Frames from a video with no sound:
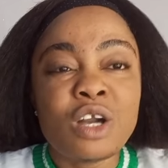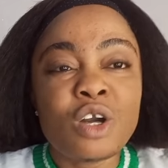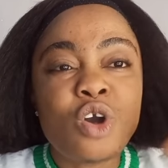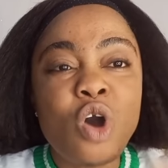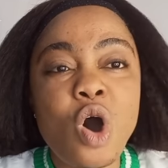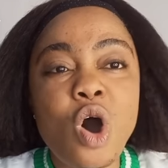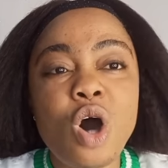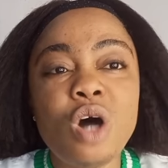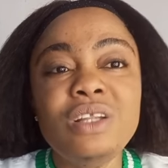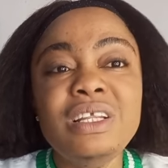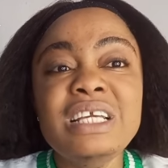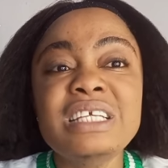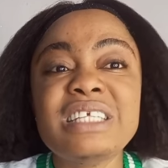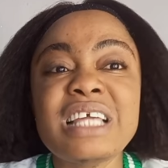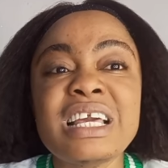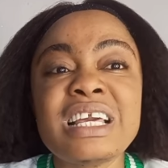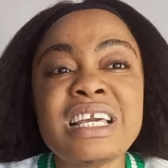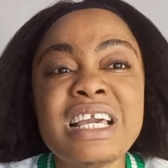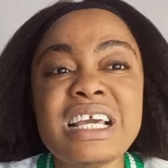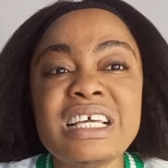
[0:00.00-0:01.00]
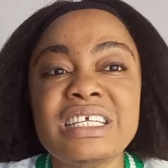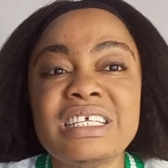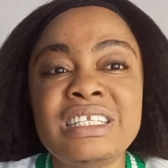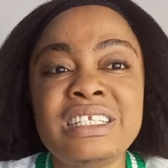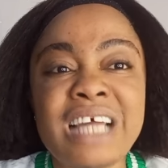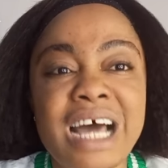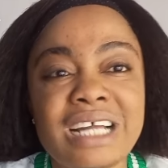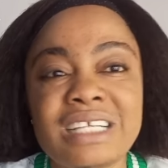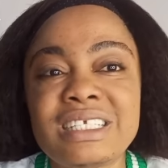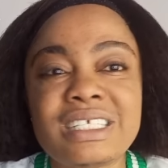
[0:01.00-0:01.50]
God is
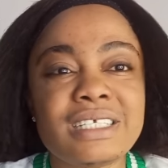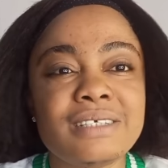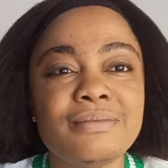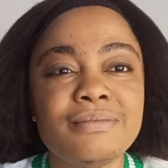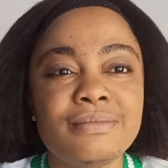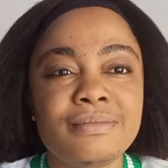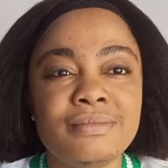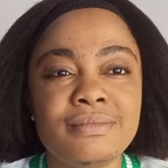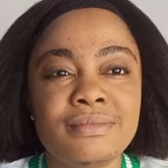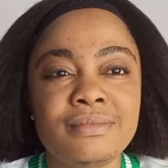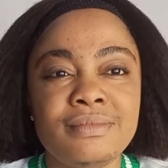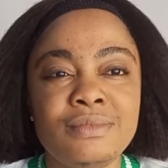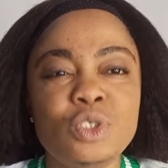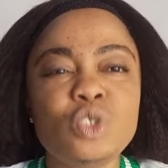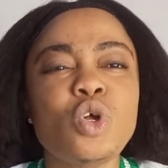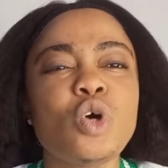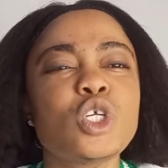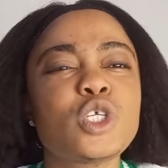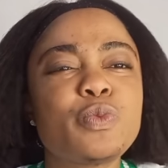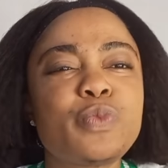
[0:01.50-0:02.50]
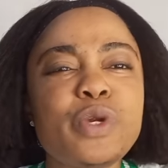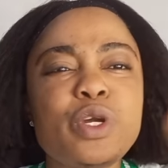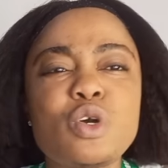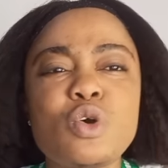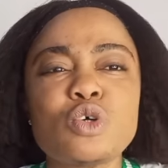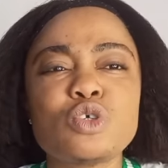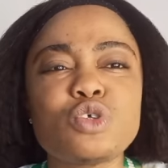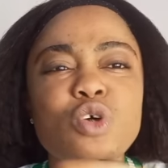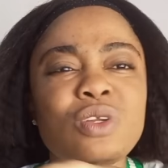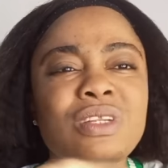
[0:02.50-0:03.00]
against that. You don't
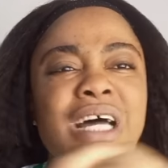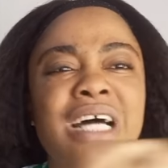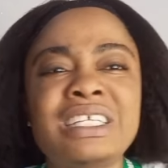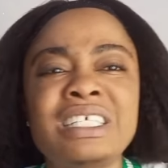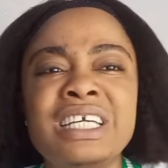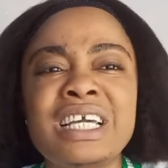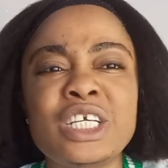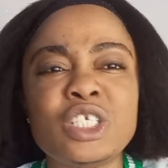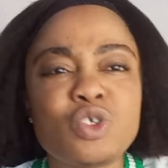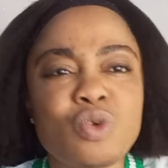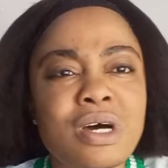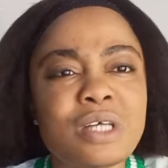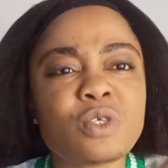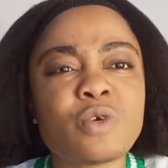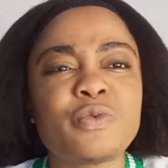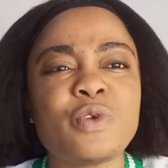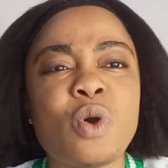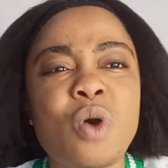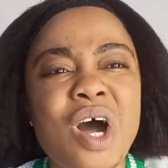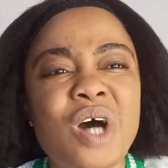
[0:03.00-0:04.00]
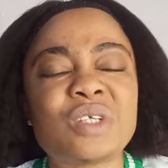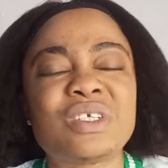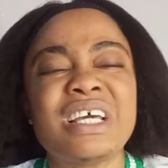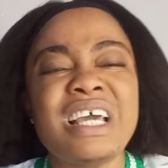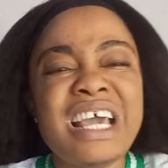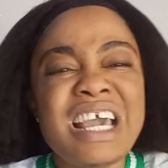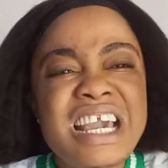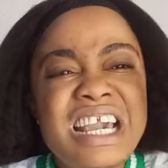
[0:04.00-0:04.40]
sprinkle salt at the entrance of your house.